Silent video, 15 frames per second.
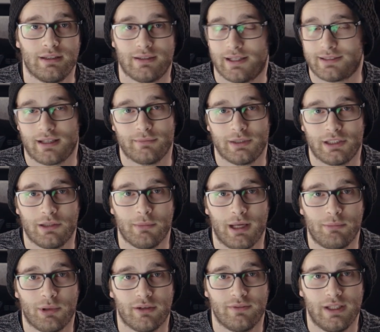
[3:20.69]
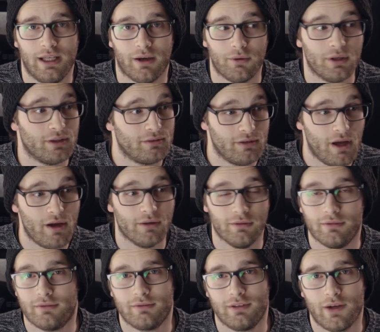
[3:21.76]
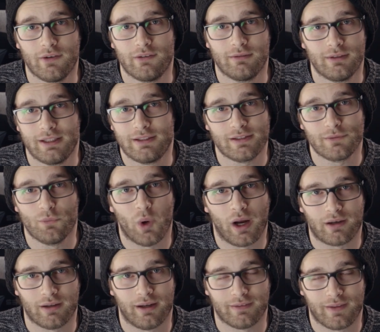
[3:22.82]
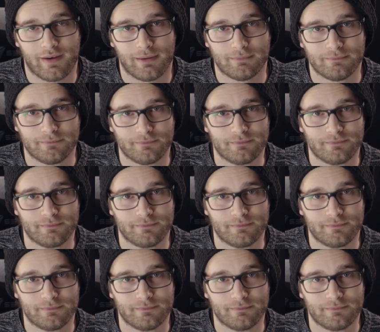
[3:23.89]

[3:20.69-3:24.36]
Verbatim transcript: That's how much you made per video. No, no, it doesn't work like that.